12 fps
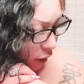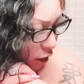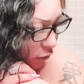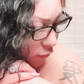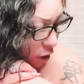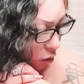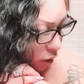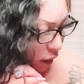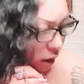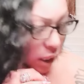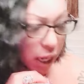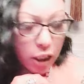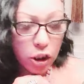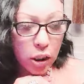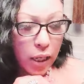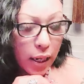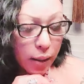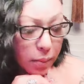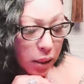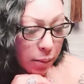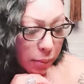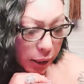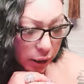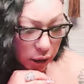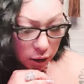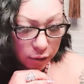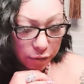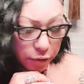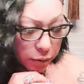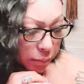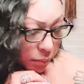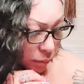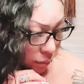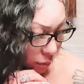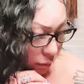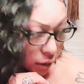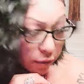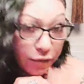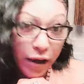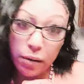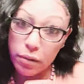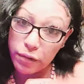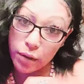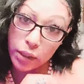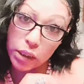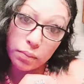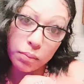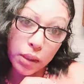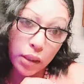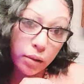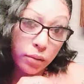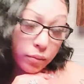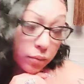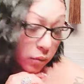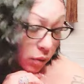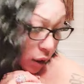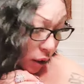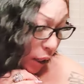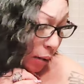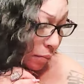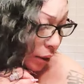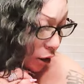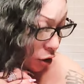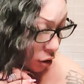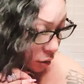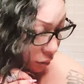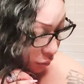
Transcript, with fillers: devoted, nonchalant, and manipulative. Very, very tempting. I'll tell you that much.